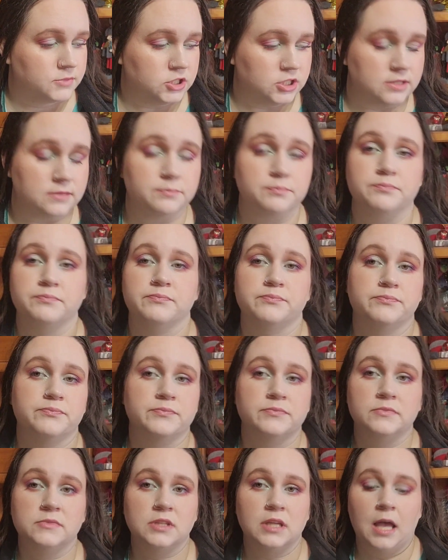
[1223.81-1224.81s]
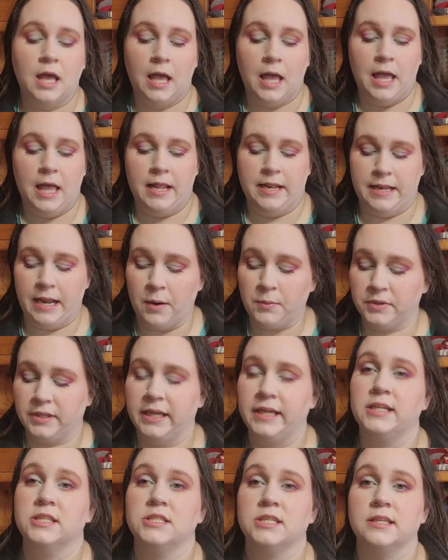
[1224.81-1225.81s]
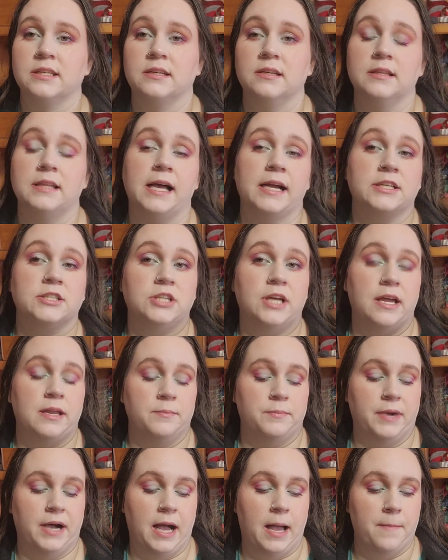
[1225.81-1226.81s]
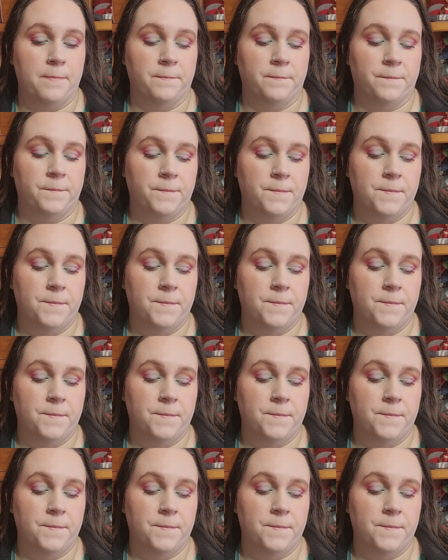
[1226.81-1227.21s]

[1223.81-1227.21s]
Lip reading: Just not related to the collection, but